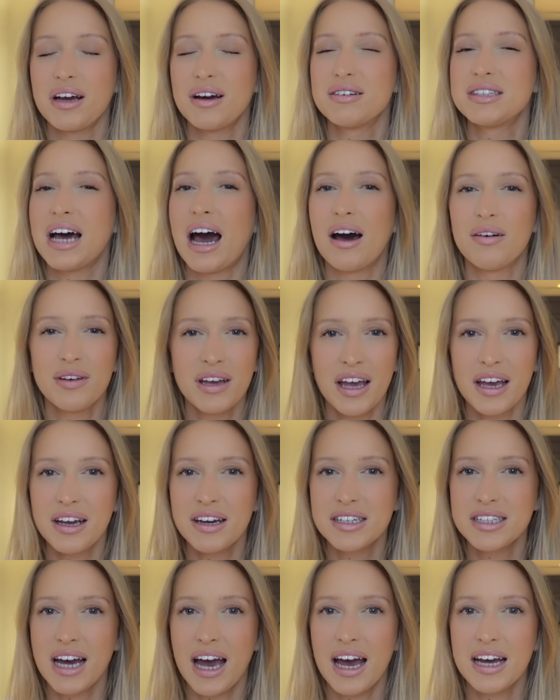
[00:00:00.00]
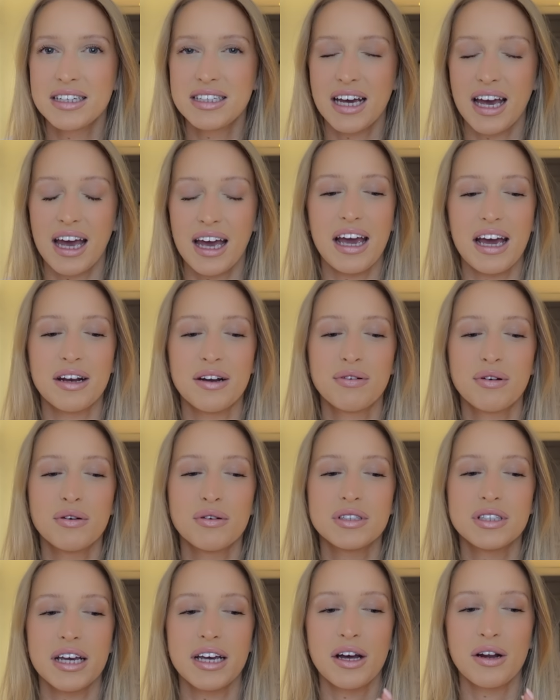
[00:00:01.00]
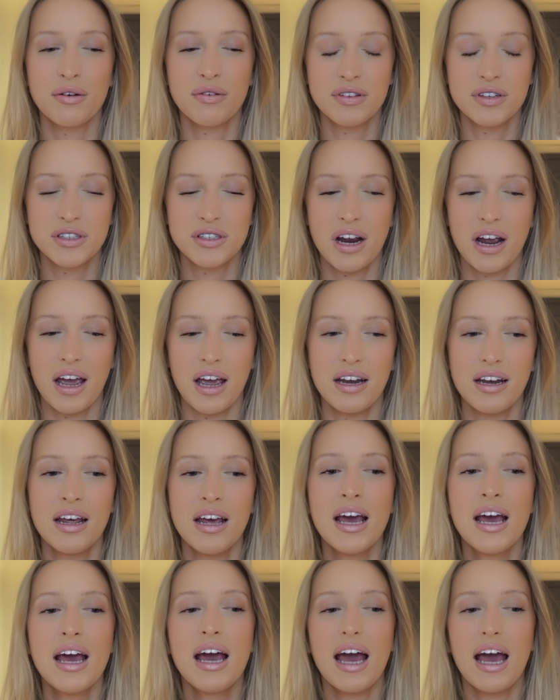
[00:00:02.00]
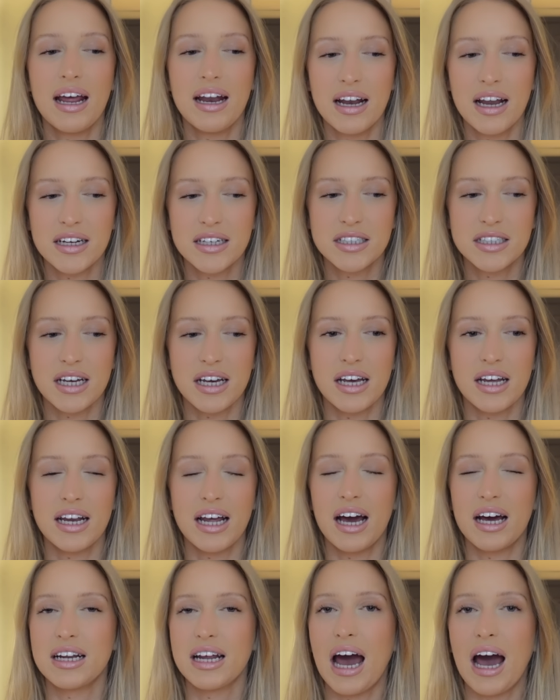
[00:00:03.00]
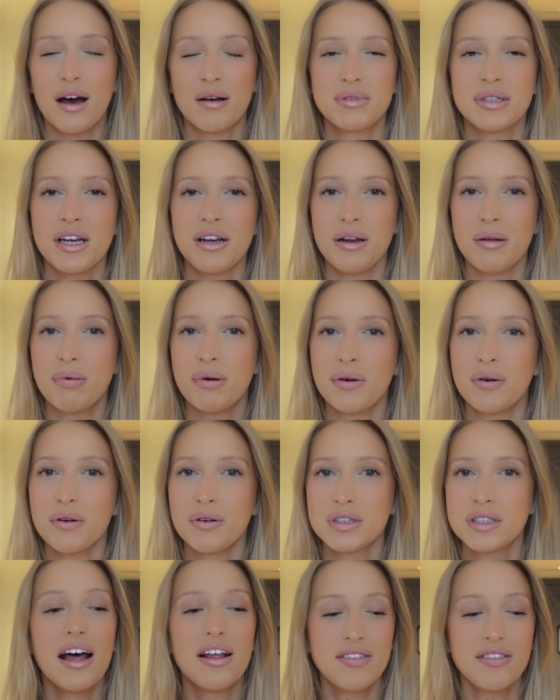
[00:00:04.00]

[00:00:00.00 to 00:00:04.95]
I was having a good hair day, and of course I get off the train in London and it absolutely pours.